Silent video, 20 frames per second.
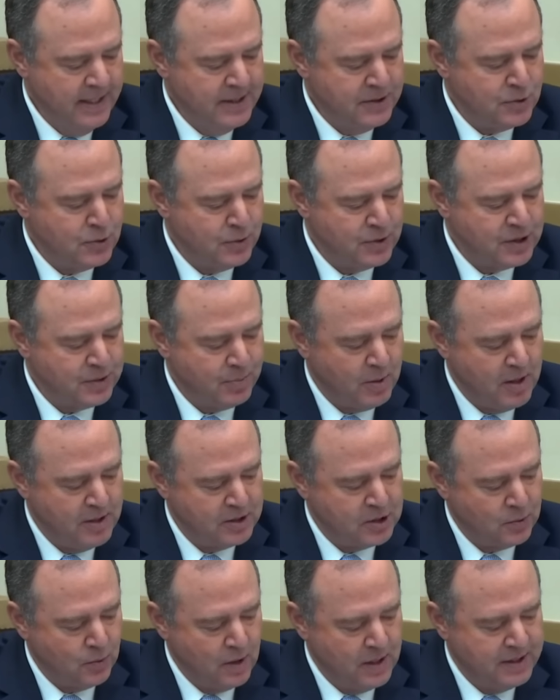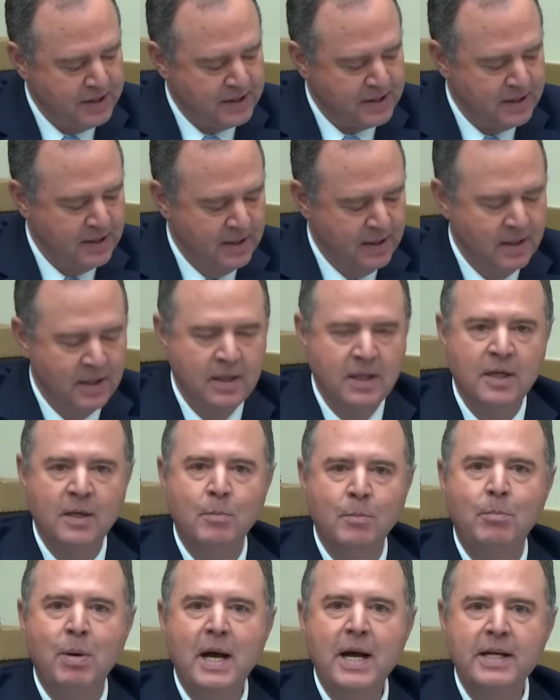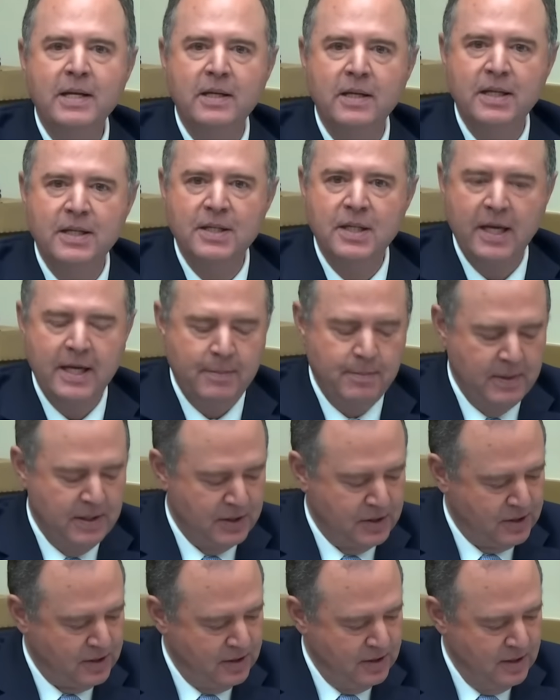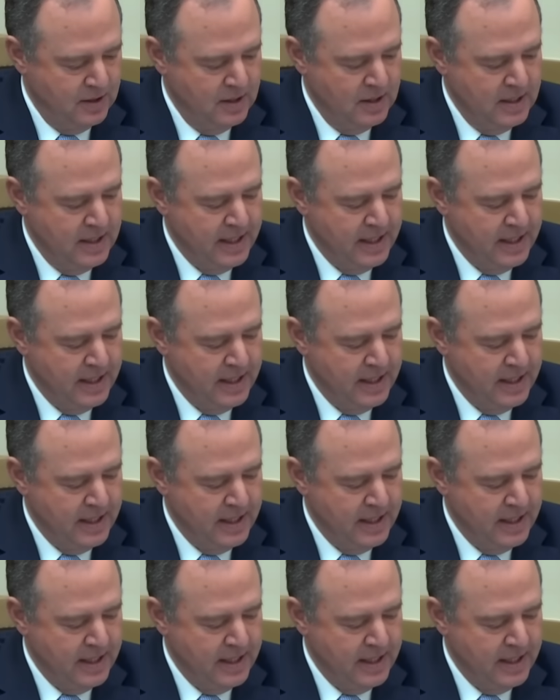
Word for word: His response was, Biden indictments.